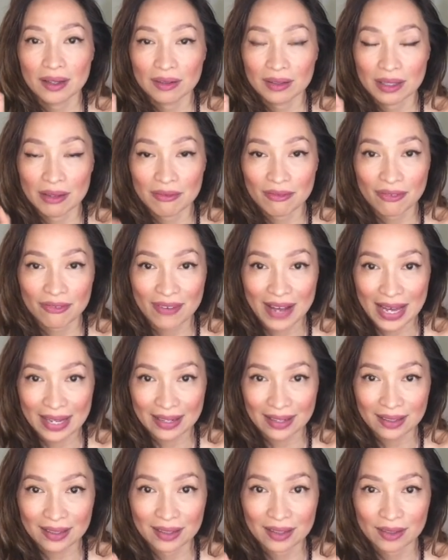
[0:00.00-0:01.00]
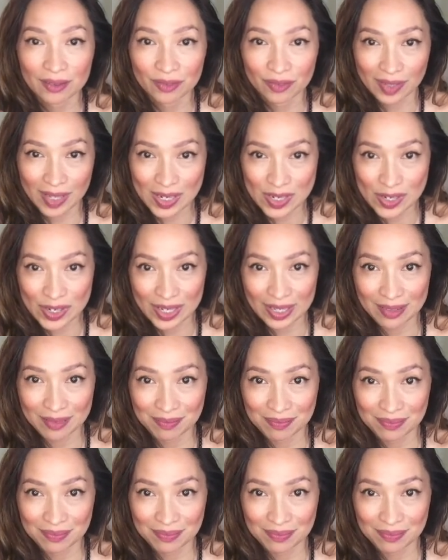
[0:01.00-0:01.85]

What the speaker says: lymphatic flushing.